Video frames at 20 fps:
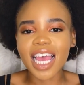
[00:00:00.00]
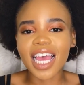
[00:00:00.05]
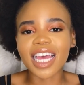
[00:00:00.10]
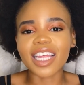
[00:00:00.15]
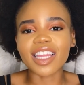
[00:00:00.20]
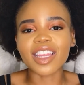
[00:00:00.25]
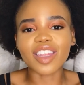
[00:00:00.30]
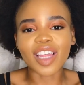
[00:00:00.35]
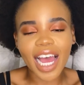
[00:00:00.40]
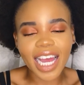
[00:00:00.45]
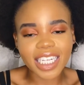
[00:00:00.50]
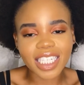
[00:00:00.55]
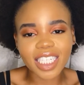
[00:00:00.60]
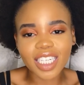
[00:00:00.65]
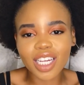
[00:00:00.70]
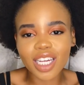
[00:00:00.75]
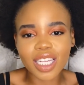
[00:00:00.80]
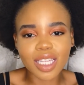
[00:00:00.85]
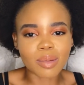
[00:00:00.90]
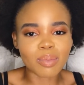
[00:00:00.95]
that
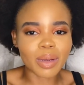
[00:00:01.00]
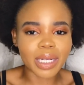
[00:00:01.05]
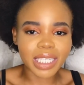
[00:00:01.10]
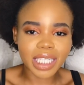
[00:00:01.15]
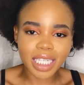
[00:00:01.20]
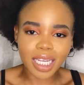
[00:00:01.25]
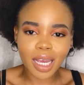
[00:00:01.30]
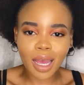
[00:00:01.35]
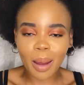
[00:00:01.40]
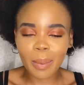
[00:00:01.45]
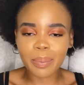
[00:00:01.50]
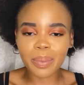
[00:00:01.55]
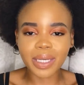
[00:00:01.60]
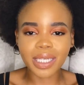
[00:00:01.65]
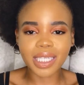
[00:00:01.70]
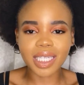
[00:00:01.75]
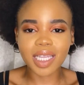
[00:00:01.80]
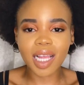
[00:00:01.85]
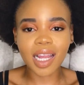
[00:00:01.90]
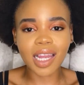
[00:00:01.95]
cosmetic
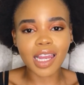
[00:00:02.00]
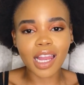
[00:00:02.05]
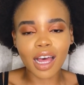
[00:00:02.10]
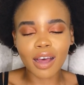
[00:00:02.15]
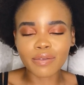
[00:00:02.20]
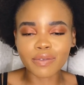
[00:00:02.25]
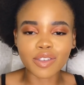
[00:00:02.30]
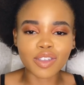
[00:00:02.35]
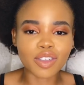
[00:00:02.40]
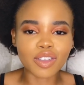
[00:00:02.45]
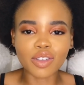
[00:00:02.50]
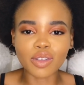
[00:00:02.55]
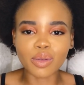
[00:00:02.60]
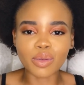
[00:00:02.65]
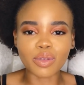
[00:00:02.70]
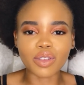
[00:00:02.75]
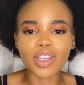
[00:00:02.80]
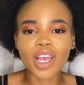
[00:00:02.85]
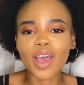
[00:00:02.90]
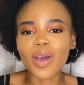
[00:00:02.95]
companies love to
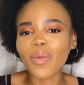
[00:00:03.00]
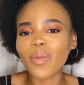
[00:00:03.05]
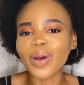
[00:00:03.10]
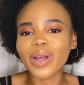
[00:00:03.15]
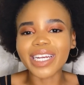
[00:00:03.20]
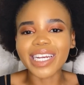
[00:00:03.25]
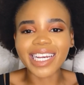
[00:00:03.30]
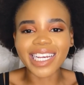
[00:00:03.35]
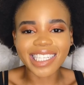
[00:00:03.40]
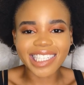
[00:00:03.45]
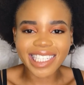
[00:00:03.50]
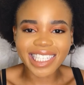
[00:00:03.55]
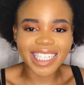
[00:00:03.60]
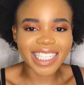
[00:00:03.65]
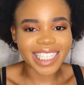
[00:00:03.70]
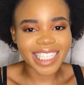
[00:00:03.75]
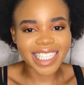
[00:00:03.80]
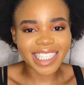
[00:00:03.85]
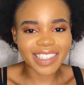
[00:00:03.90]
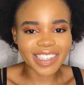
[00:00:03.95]
use when
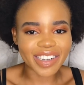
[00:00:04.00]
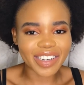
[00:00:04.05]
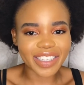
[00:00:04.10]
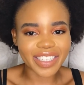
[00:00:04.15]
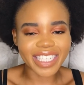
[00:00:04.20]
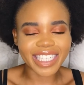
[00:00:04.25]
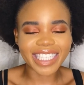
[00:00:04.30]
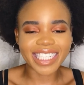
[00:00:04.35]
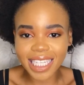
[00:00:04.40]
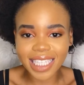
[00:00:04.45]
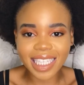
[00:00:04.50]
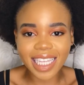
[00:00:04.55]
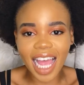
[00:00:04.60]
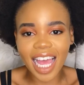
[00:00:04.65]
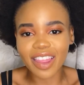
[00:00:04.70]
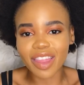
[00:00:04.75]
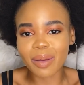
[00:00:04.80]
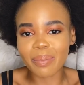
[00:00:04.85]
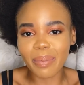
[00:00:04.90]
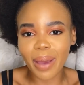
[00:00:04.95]
listing these ingredients
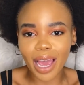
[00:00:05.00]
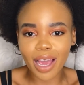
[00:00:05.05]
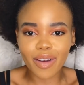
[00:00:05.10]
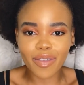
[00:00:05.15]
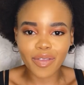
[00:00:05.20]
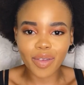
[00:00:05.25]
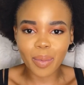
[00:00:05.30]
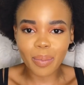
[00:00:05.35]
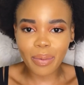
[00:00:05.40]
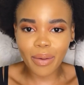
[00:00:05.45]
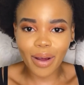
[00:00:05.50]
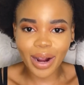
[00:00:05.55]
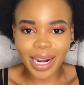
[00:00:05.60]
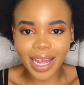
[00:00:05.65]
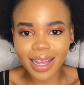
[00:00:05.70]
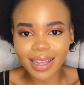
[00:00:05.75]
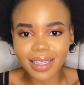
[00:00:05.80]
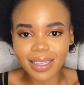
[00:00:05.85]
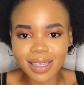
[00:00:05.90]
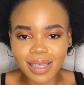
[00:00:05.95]
at the back of your
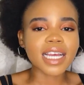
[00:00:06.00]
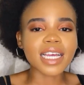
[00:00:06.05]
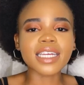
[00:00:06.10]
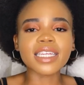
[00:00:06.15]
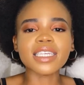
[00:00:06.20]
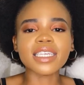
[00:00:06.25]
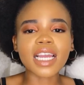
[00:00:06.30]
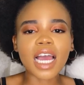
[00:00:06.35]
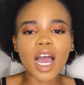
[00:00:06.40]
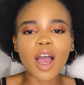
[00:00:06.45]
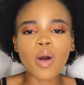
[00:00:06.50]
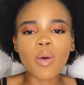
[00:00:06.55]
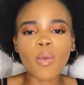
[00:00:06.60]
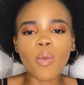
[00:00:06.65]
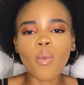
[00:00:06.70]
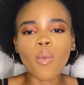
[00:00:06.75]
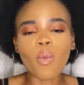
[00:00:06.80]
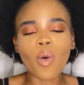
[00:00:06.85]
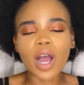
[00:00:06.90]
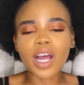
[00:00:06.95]
products. Now,
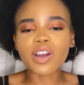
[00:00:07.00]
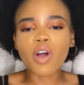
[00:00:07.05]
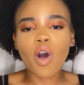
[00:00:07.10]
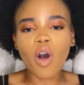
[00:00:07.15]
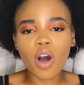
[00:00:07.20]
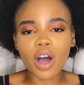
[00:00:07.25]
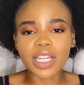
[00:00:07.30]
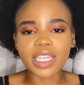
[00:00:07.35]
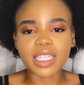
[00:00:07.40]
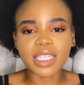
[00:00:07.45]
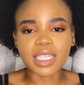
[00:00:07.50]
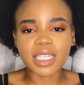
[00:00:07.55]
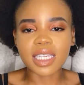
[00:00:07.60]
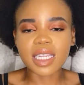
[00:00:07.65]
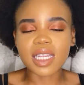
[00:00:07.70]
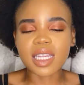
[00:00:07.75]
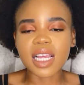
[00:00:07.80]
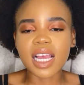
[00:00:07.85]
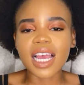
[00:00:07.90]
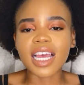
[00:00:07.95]
what are
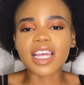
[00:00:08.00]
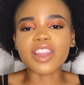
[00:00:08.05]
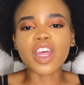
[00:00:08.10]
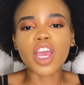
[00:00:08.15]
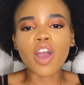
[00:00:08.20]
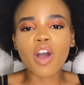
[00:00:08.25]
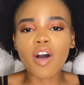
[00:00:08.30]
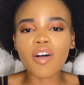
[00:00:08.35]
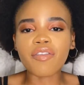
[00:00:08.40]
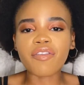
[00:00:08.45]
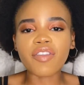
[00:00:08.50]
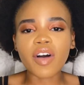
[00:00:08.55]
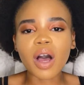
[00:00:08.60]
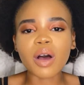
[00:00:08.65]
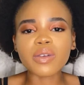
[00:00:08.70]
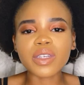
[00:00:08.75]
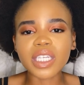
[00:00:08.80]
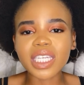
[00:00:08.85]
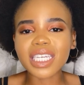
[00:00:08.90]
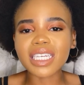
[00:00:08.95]
these? They are
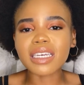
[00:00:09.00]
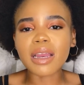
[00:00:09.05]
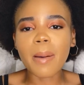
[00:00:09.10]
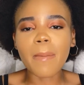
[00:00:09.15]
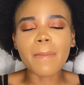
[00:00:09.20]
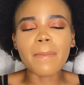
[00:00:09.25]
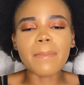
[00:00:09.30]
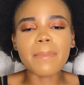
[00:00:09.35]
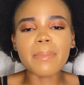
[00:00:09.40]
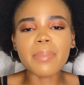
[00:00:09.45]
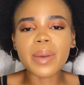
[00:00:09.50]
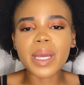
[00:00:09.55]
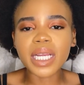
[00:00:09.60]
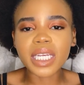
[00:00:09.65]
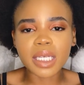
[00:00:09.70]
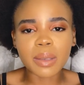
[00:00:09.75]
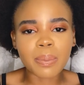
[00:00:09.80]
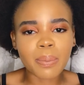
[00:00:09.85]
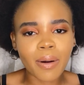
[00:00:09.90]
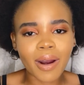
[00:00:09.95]
found in
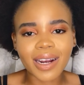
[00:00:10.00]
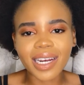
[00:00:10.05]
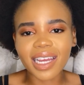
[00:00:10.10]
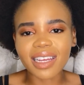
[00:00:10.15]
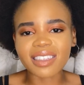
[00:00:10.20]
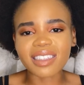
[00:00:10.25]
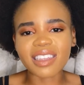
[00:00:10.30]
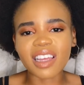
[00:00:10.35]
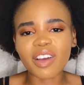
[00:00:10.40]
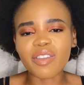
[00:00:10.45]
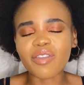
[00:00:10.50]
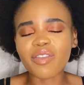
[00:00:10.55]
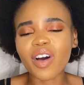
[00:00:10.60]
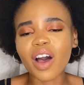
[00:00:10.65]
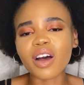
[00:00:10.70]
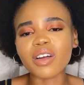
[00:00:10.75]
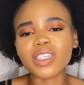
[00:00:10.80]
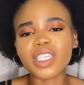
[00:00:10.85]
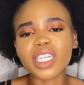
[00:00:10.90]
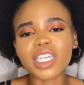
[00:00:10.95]
many products. They're
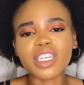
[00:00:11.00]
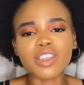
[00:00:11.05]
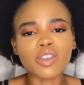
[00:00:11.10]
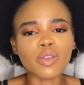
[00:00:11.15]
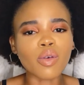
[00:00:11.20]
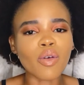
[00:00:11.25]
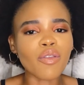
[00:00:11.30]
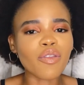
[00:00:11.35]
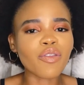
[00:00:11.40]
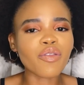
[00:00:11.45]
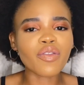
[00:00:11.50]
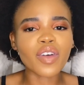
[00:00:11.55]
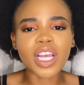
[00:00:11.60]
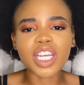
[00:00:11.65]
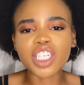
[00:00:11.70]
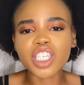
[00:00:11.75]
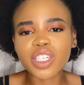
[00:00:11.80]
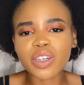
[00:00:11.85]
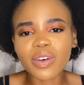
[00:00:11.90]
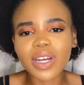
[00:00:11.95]
found in your
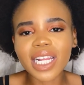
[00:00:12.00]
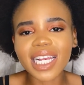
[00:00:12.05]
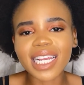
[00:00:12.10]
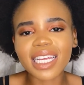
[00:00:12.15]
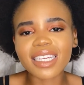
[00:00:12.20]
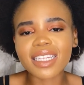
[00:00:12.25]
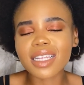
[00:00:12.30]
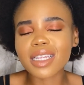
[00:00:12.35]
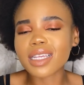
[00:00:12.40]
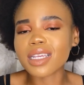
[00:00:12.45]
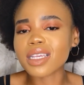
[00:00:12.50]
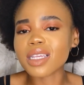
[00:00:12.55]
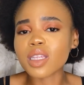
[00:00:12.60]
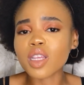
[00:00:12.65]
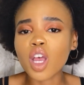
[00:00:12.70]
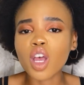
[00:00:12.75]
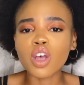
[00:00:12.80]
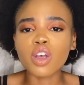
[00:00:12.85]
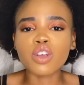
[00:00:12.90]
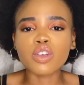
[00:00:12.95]
facial
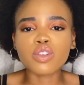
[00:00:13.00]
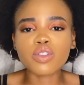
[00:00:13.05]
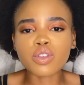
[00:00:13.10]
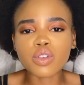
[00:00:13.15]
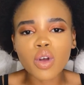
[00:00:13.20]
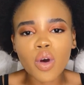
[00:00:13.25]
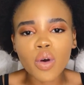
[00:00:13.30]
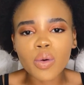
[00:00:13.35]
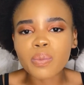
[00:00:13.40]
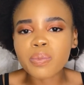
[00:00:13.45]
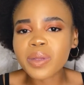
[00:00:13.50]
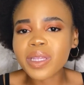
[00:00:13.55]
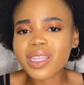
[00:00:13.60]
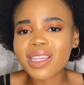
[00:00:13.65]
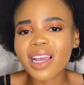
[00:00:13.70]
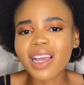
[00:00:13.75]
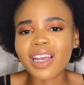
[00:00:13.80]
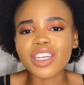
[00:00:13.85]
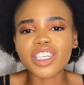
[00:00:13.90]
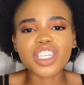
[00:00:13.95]
cleansers,
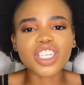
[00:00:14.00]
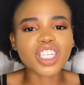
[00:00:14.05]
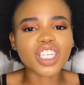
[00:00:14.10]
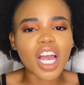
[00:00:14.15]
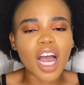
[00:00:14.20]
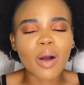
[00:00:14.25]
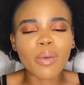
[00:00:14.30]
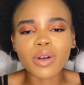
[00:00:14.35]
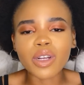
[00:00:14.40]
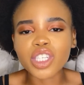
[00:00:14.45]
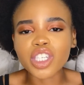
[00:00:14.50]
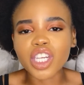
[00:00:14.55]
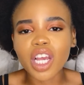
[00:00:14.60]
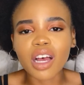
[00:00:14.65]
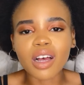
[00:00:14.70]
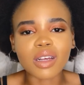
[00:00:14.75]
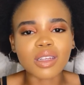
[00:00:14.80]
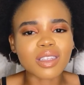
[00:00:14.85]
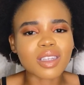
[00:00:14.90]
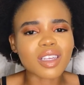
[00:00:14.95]
soaps, shower
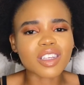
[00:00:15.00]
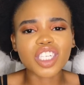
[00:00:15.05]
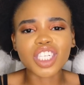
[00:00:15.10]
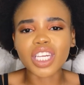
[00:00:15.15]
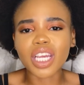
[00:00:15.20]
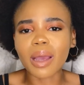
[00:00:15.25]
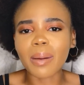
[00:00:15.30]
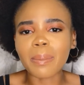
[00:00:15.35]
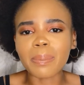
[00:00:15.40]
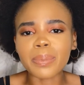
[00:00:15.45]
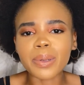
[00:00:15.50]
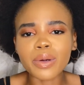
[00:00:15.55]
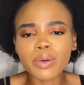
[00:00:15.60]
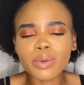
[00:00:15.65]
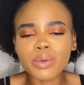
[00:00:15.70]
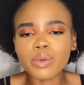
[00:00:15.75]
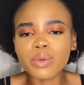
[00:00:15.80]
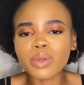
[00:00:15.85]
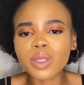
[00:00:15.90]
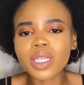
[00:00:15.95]
gels,
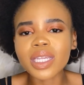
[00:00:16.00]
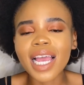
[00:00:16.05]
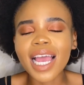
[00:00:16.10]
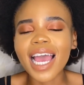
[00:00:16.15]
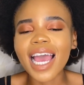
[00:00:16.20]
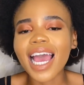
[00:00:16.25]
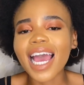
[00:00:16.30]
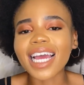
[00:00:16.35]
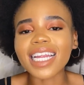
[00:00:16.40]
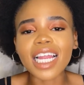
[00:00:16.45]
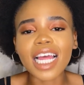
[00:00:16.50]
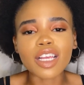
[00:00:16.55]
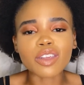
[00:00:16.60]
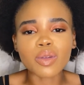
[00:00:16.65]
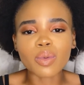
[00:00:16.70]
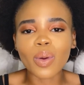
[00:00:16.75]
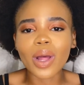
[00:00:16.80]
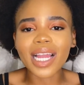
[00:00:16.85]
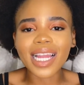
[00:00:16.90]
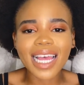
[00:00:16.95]
shampoos, and
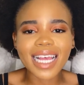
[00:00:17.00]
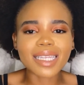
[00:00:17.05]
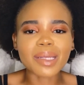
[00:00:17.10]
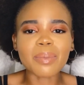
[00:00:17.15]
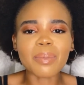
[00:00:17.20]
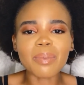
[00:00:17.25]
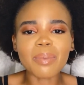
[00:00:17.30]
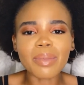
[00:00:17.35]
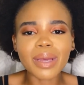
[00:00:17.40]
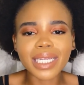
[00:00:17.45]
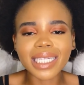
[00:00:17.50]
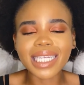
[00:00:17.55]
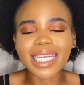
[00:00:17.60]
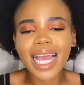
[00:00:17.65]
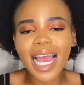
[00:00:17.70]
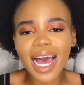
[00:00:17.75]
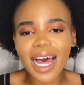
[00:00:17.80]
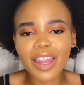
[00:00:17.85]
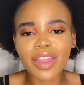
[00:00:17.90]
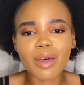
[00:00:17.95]
as well as
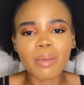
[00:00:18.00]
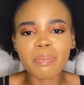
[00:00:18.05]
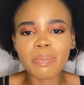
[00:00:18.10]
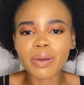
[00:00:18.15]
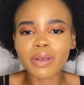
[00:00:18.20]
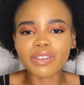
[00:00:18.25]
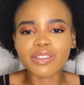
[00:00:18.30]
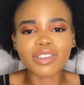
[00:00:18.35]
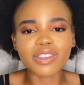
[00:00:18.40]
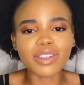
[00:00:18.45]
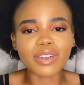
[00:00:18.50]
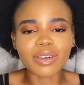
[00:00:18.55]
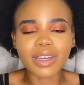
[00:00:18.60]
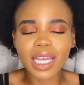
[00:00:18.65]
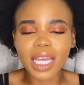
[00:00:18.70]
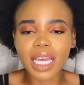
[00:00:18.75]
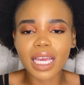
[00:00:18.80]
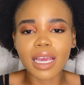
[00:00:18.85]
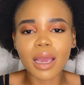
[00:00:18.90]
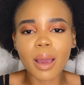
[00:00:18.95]
many other personal care